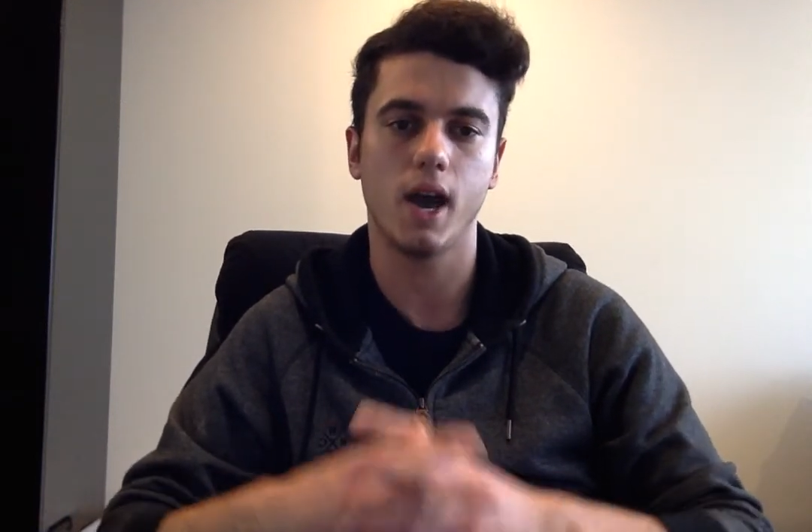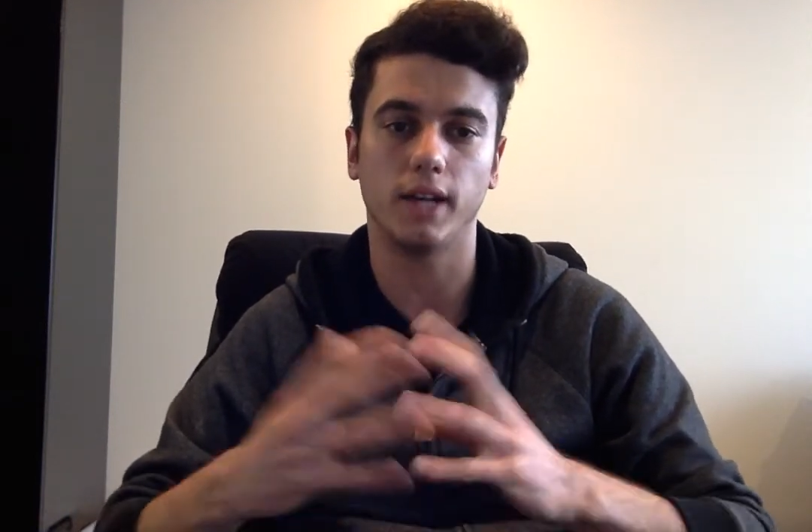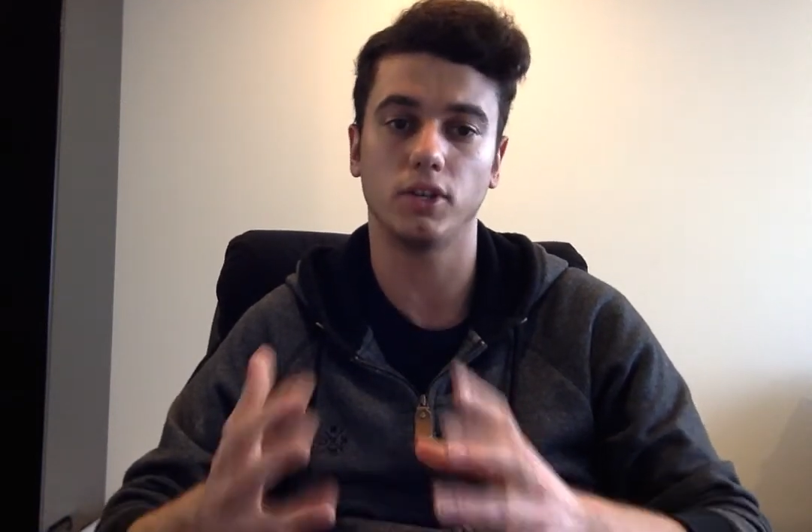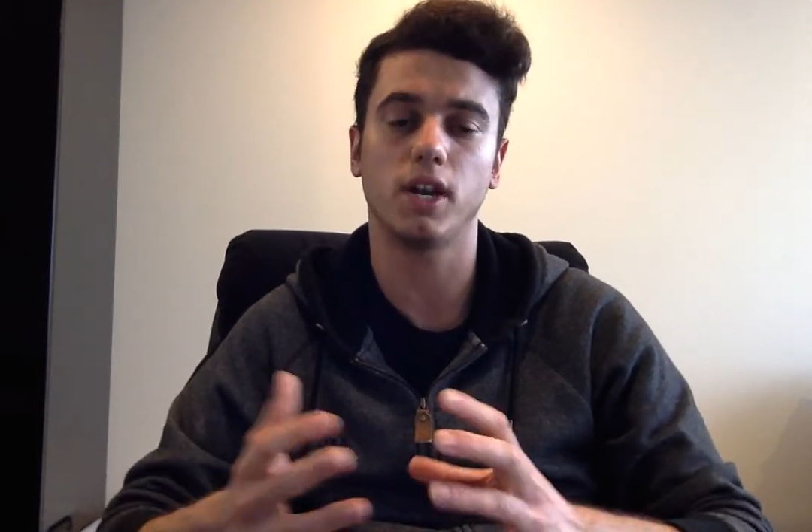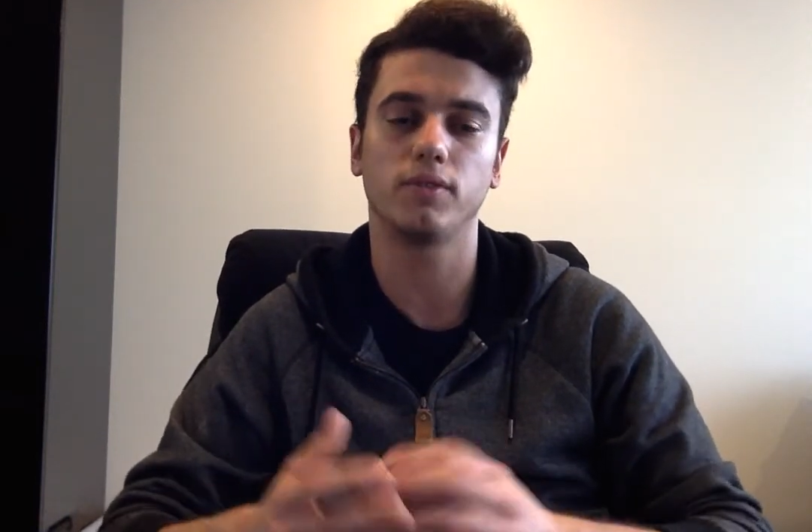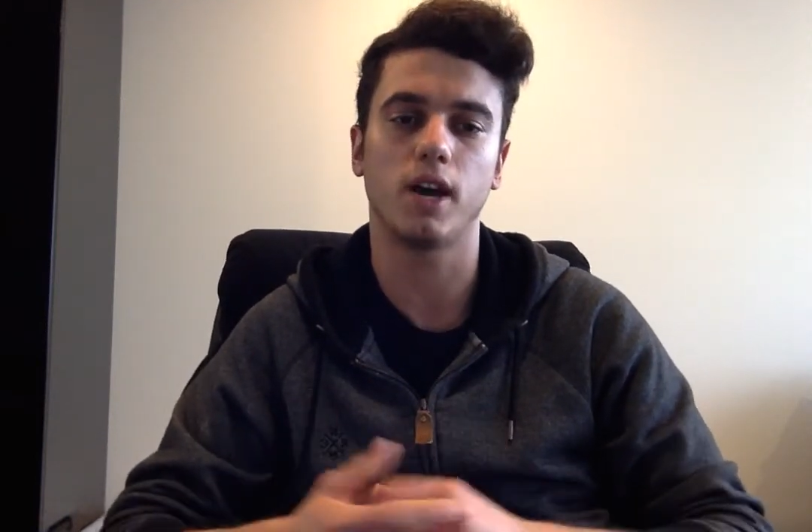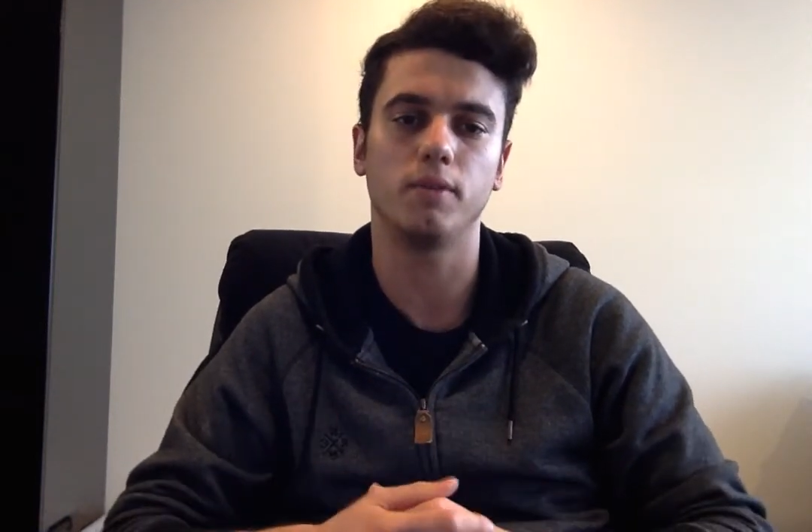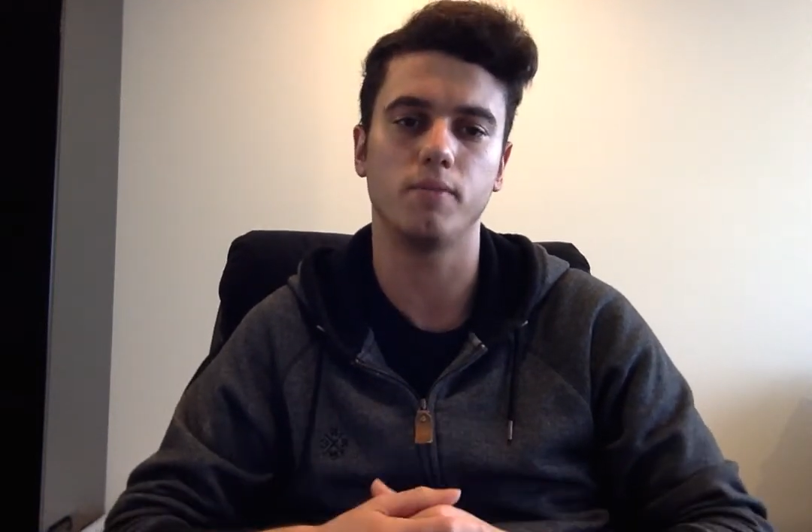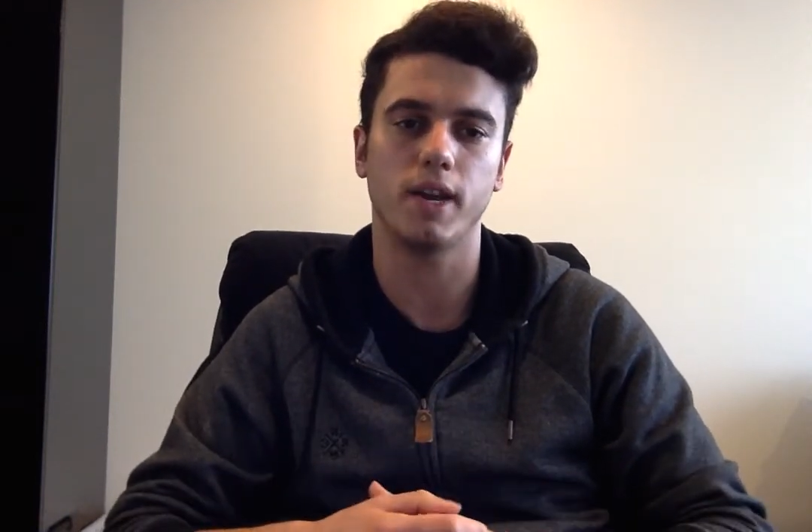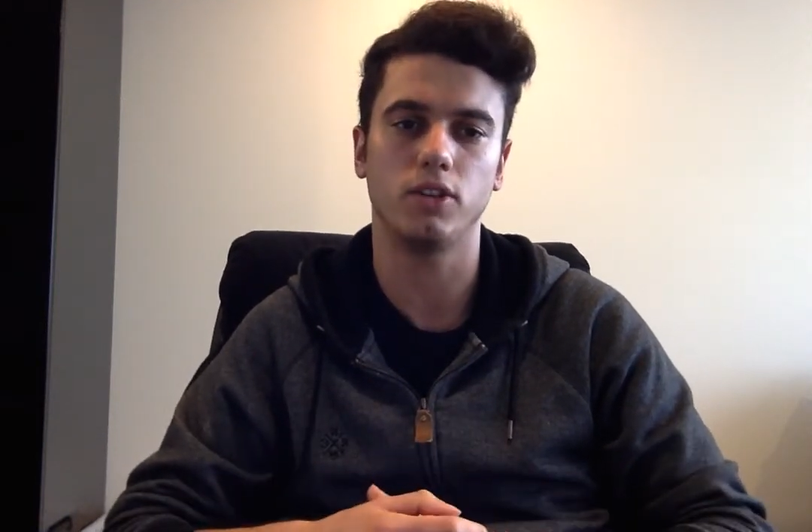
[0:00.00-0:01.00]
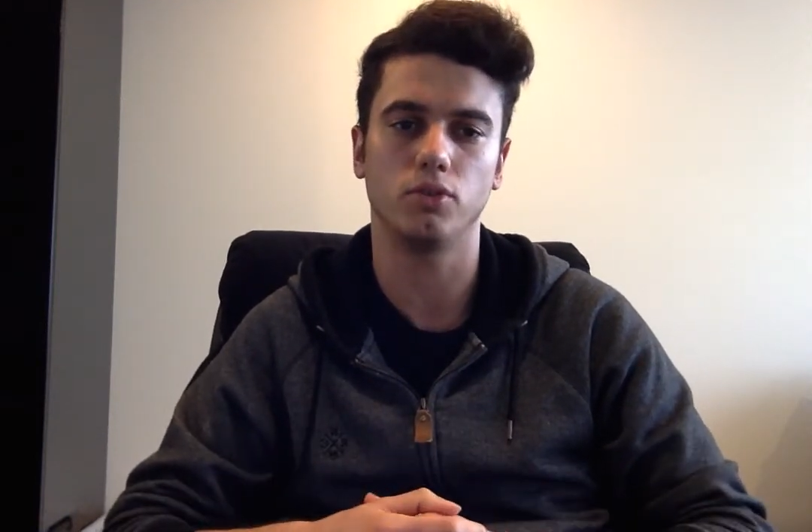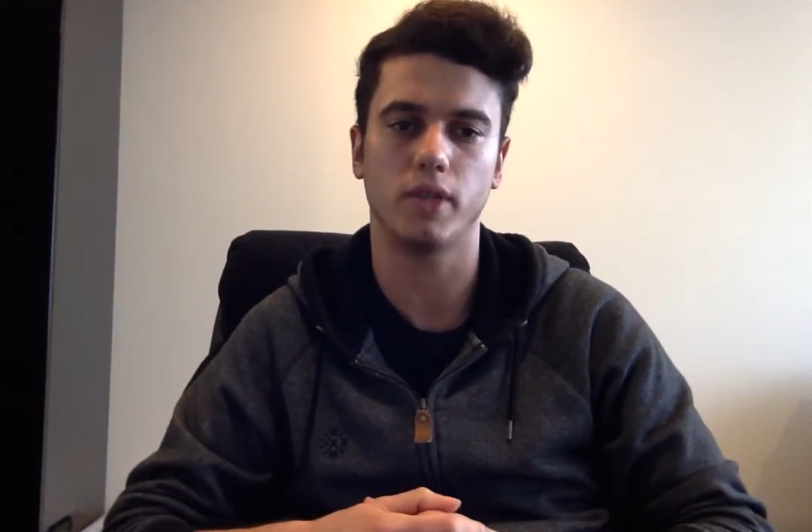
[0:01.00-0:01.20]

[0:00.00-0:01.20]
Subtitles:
I don't have time to manage all